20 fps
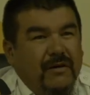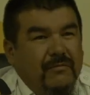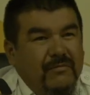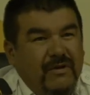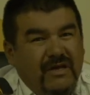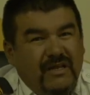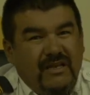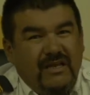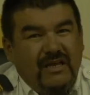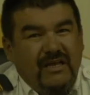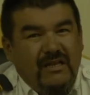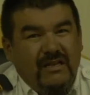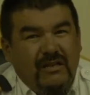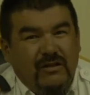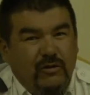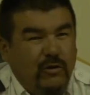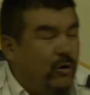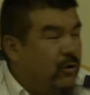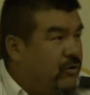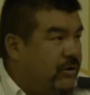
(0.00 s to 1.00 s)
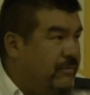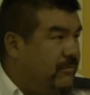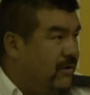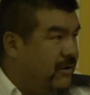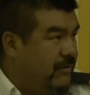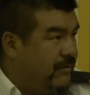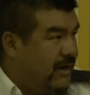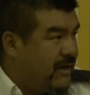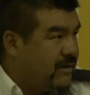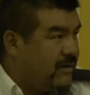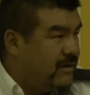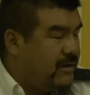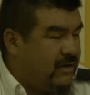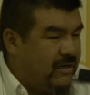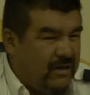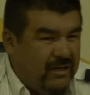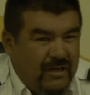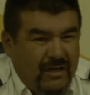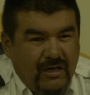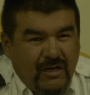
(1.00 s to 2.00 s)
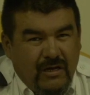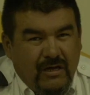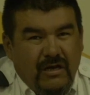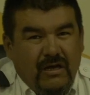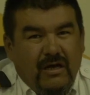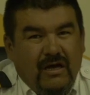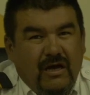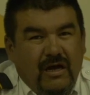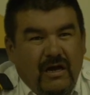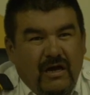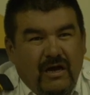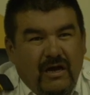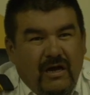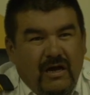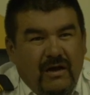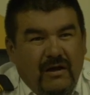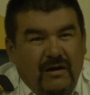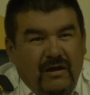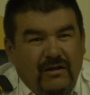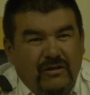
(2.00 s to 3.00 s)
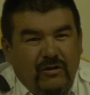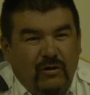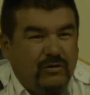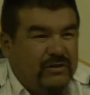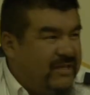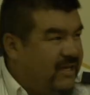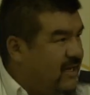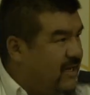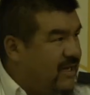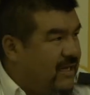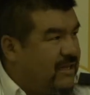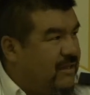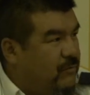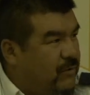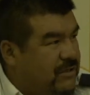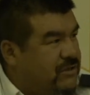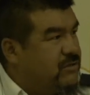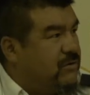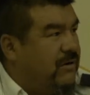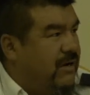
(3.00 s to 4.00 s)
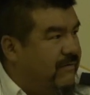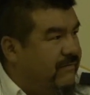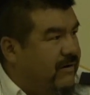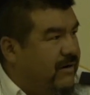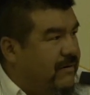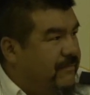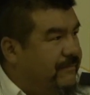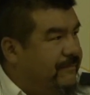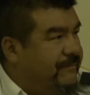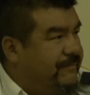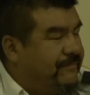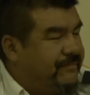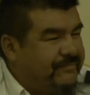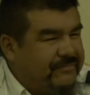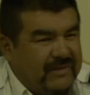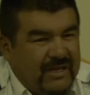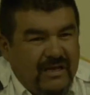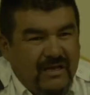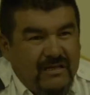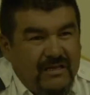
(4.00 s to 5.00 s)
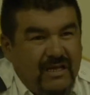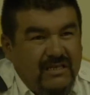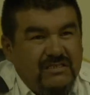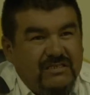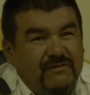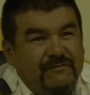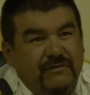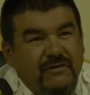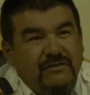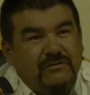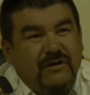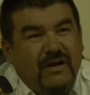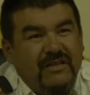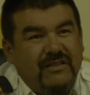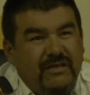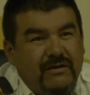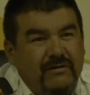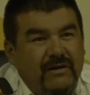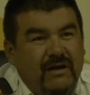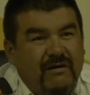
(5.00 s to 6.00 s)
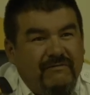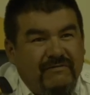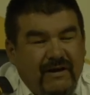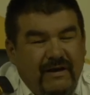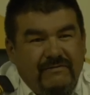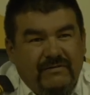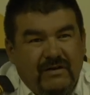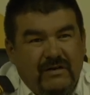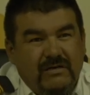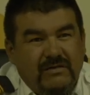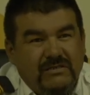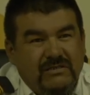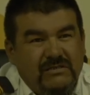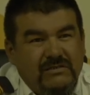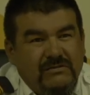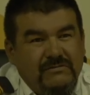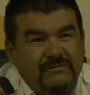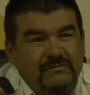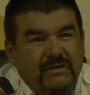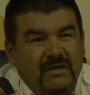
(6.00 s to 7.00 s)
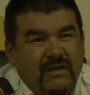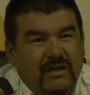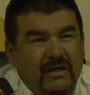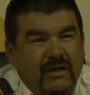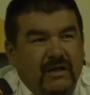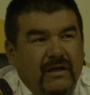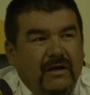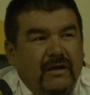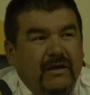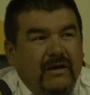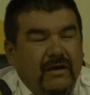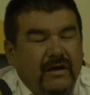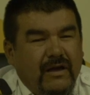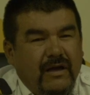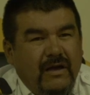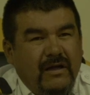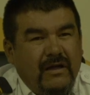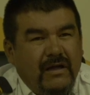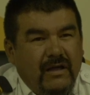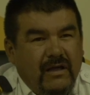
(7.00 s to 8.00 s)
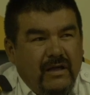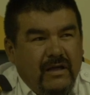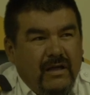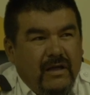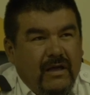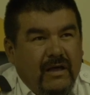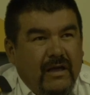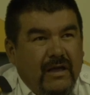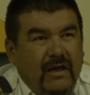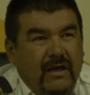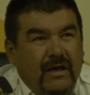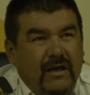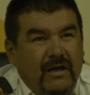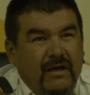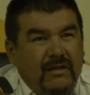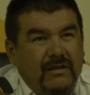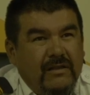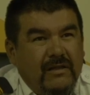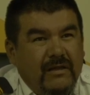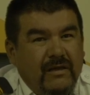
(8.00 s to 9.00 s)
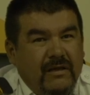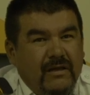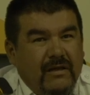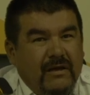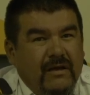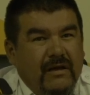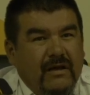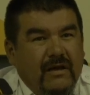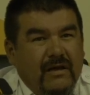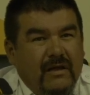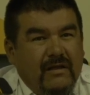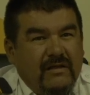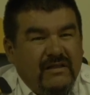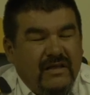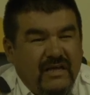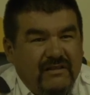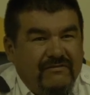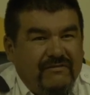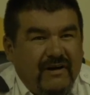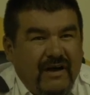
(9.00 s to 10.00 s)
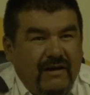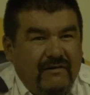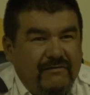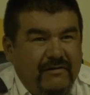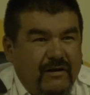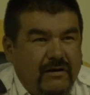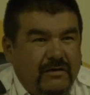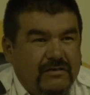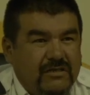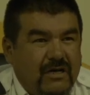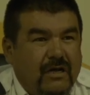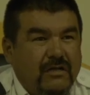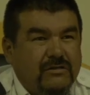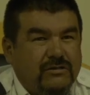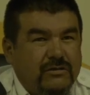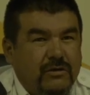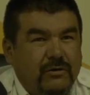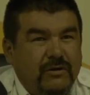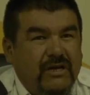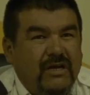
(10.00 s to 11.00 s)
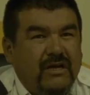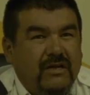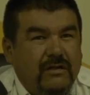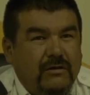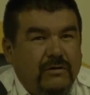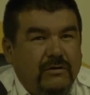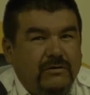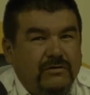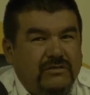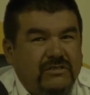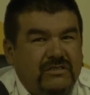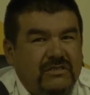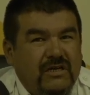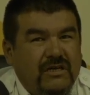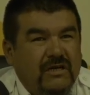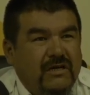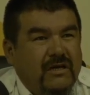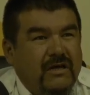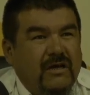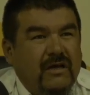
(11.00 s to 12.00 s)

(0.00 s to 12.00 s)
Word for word: meaning no criminal record, uh, no ticket whatsoever. That's the first criteria, five years. Okay? And that five years also includes